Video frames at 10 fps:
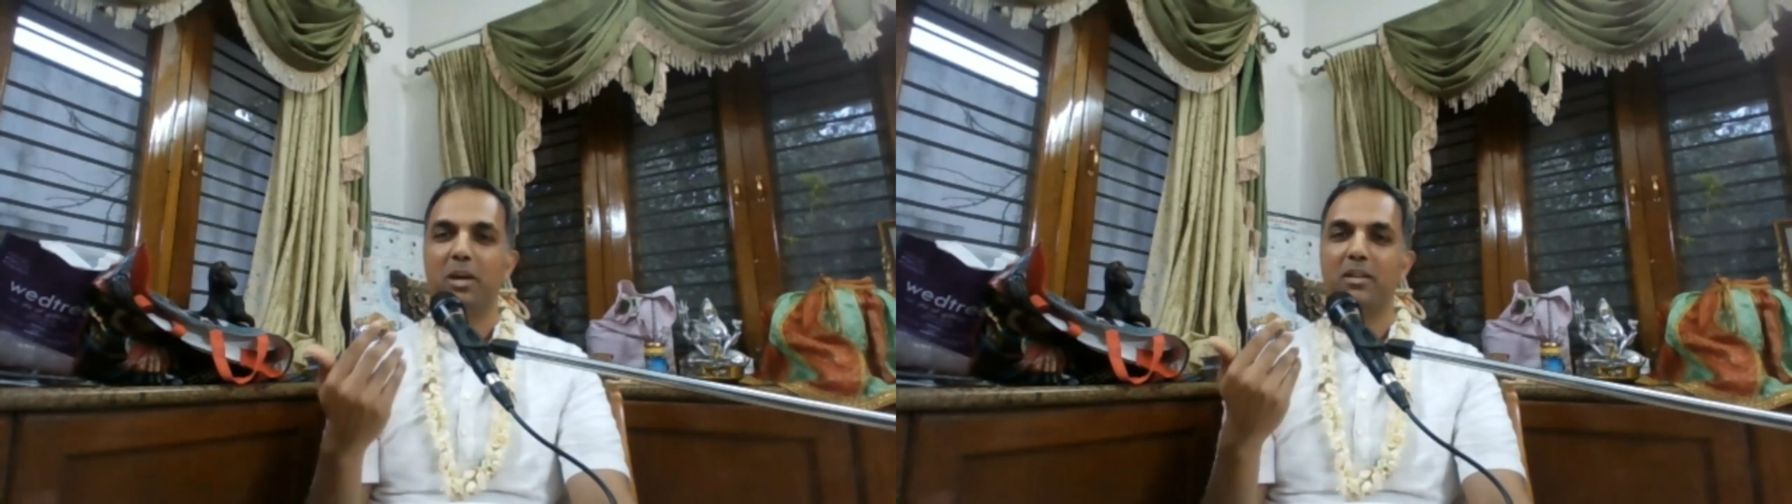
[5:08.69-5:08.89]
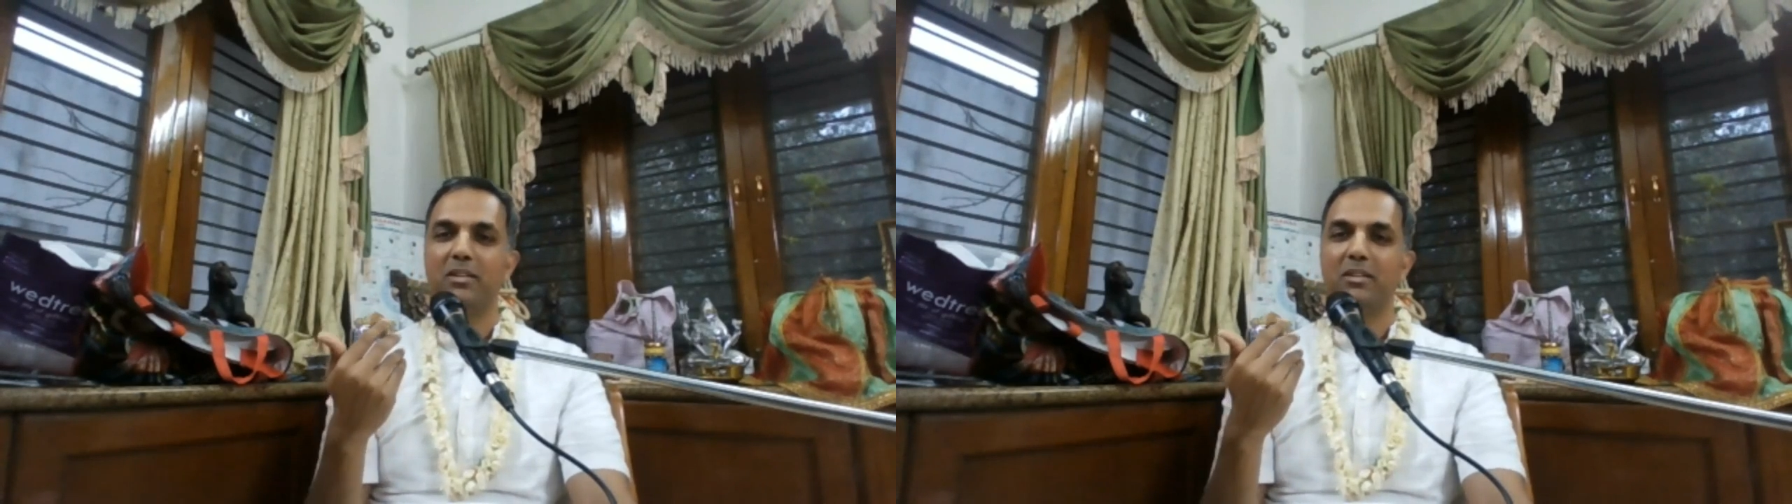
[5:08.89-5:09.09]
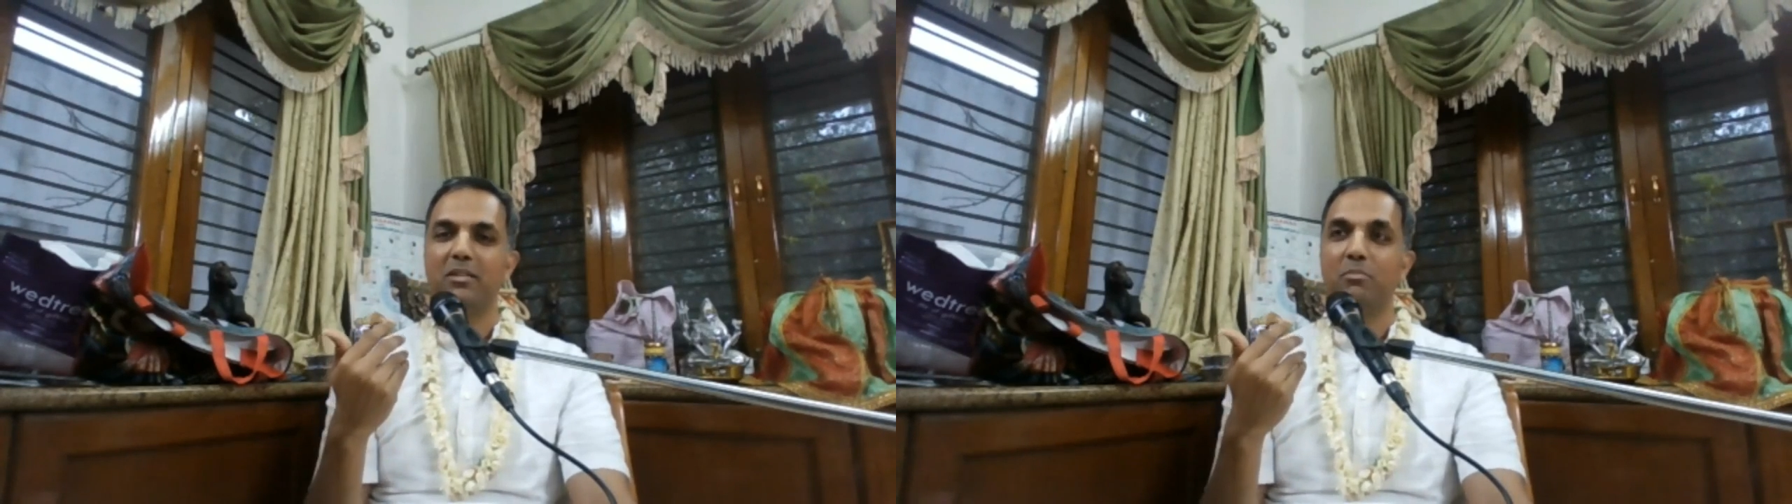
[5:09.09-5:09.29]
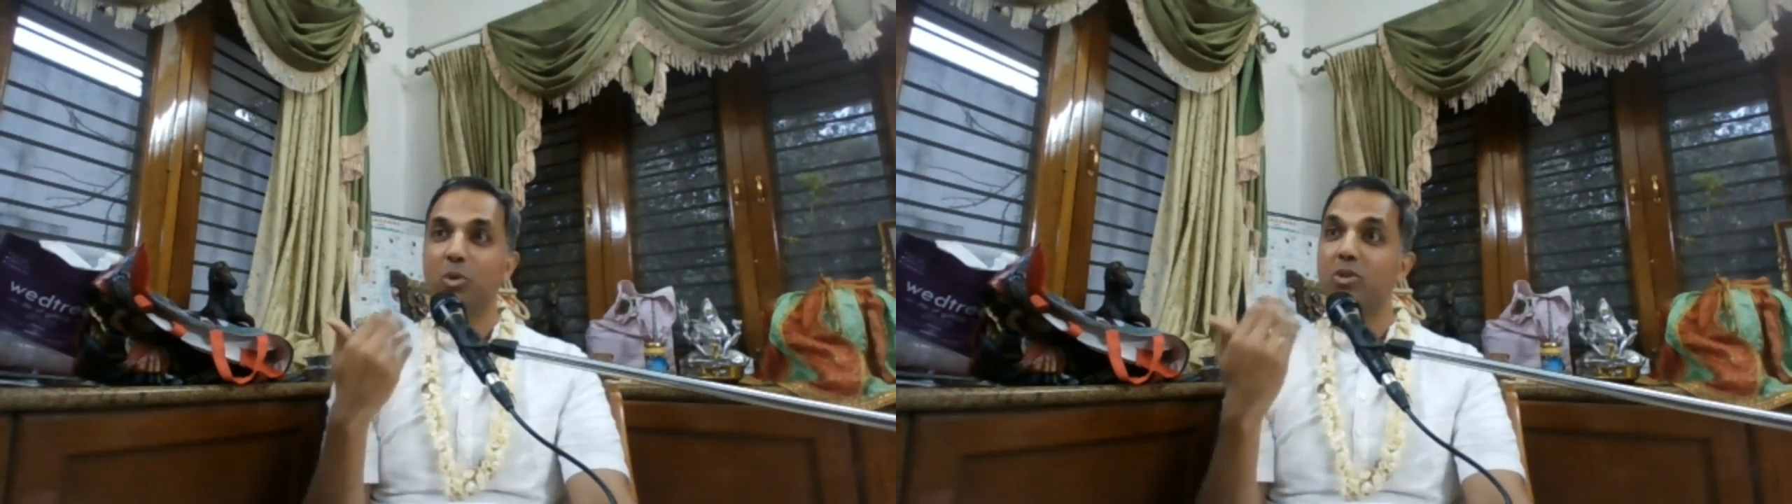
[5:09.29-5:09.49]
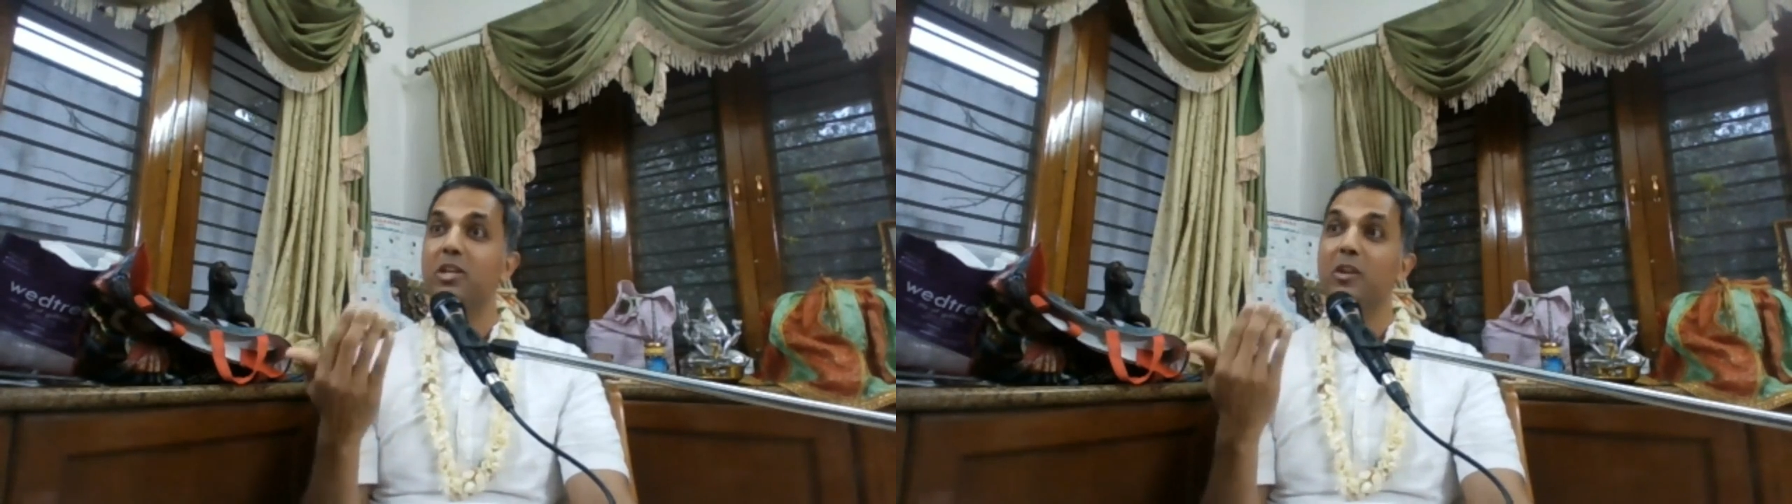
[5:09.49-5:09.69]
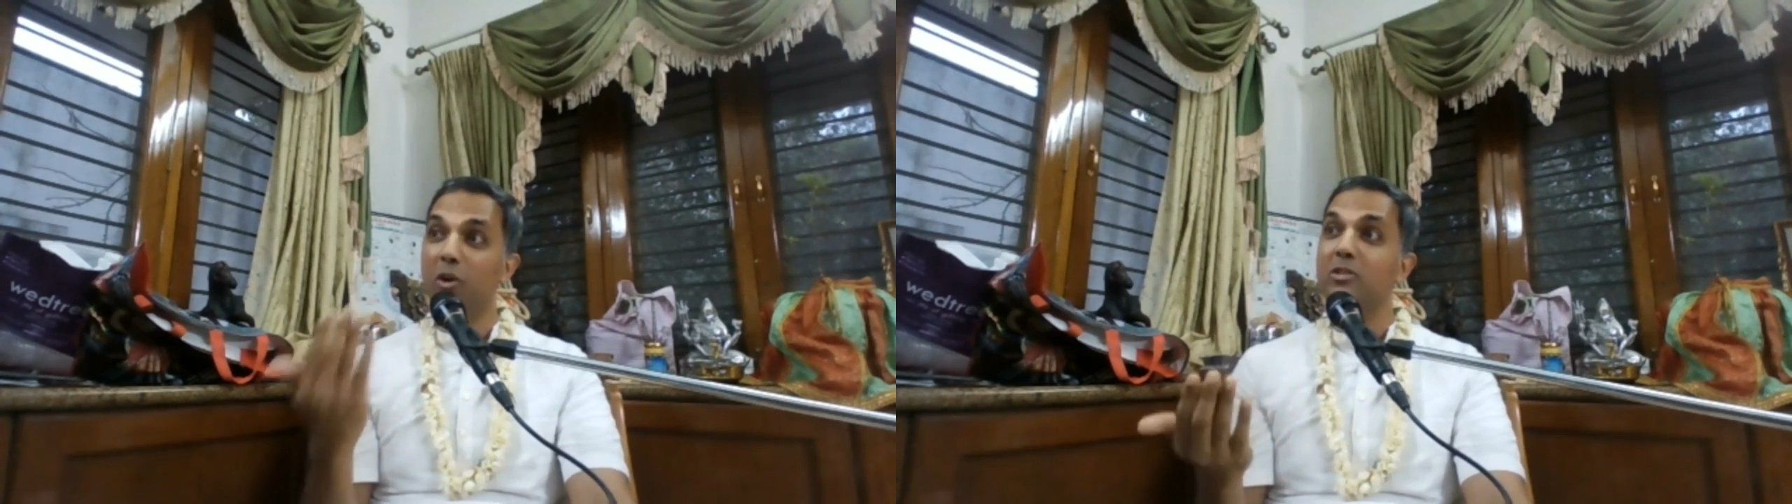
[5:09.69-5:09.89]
But Mukti